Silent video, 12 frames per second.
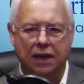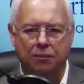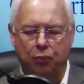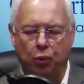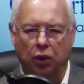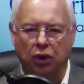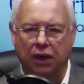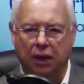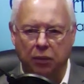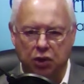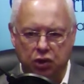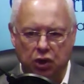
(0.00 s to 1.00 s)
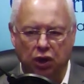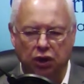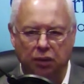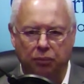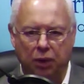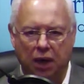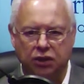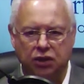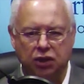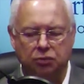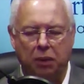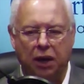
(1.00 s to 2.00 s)
important that we start the
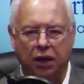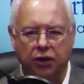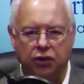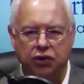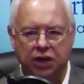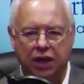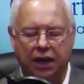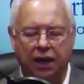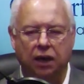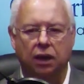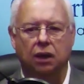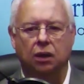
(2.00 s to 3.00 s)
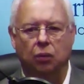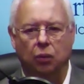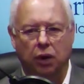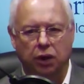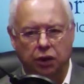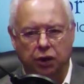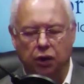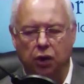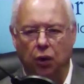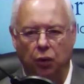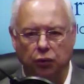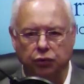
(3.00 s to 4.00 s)
process by understanding what are your
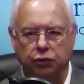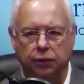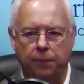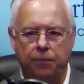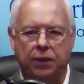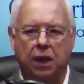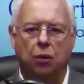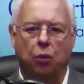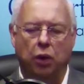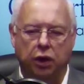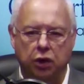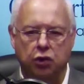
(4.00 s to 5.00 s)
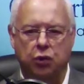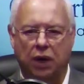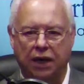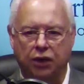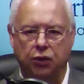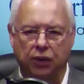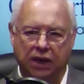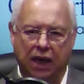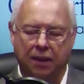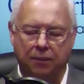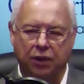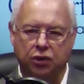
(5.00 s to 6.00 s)
goals. What are you trying to
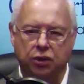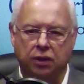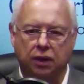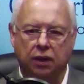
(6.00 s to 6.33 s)
accomplish?